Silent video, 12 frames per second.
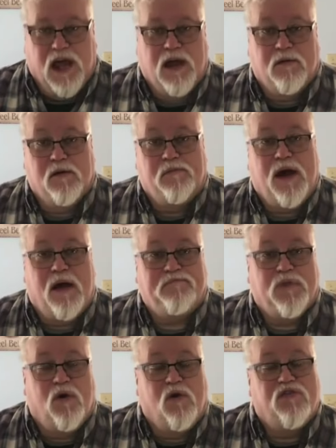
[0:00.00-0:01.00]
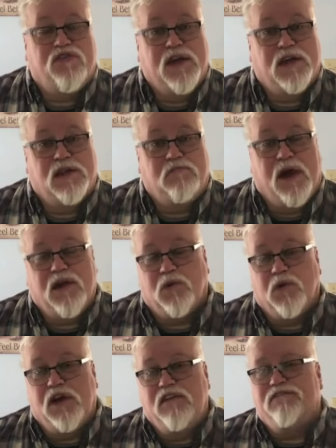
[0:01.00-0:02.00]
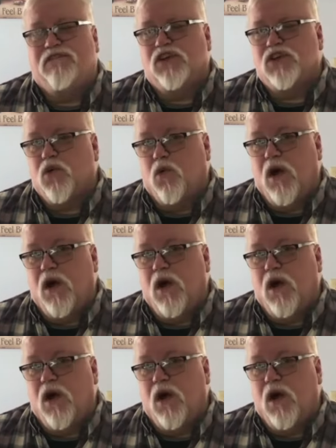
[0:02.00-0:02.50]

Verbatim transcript: and I'm gonna pop the whole thing in the microwave for